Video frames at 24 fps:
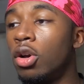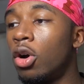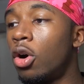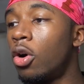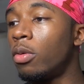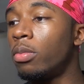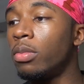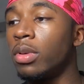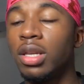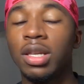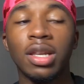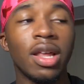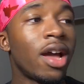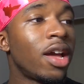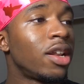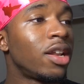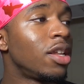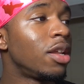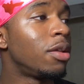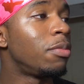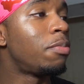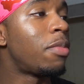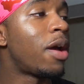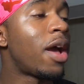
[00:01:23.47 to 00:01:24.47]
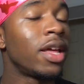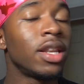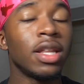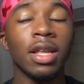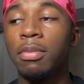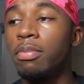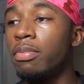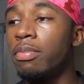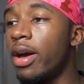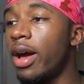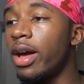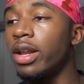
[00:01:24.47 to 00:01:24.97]
call me daddy,
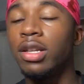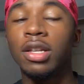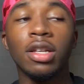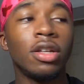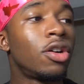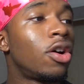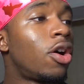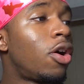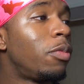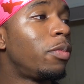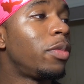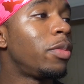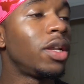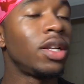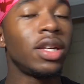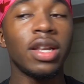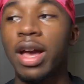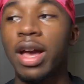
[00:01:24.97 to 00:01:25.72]
daddy, daddy, call